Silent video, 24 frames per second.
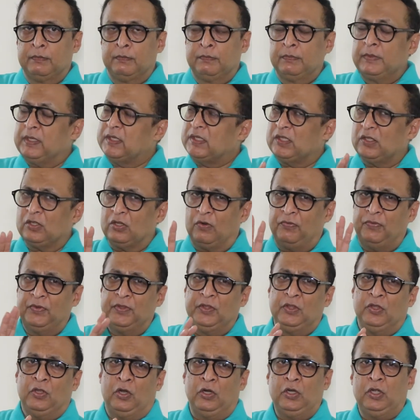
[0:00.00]
This is
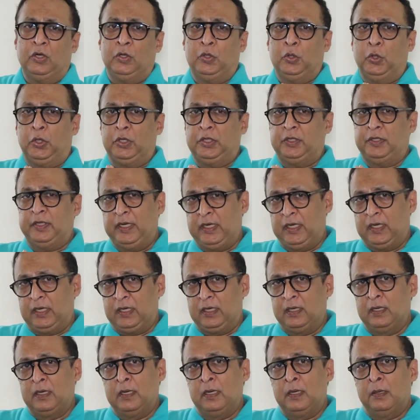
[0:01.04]
often not a good thing
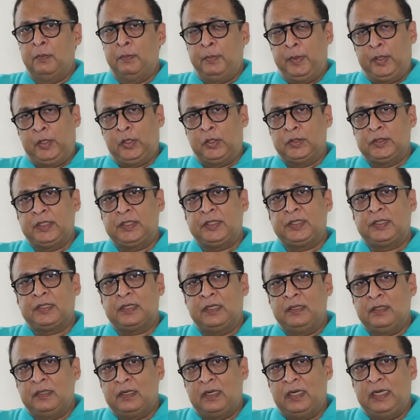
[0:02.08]
because it
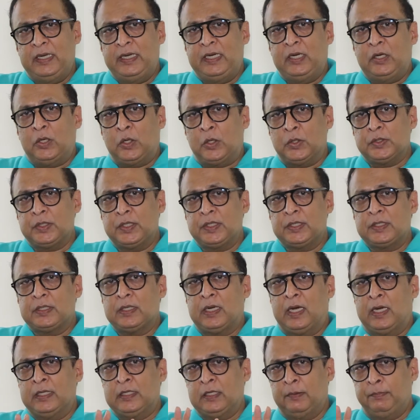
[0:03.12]
generally causes
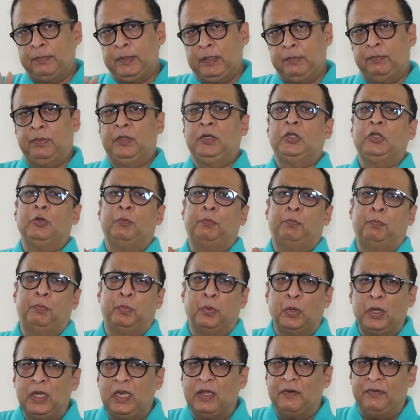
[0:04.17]
other people to
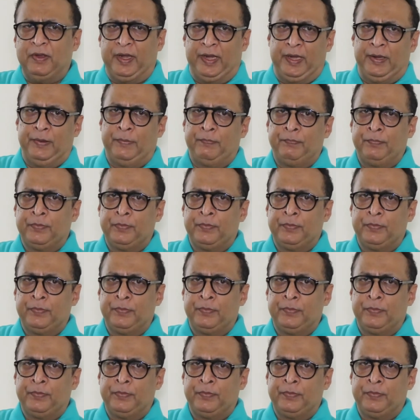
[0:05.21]
pull away.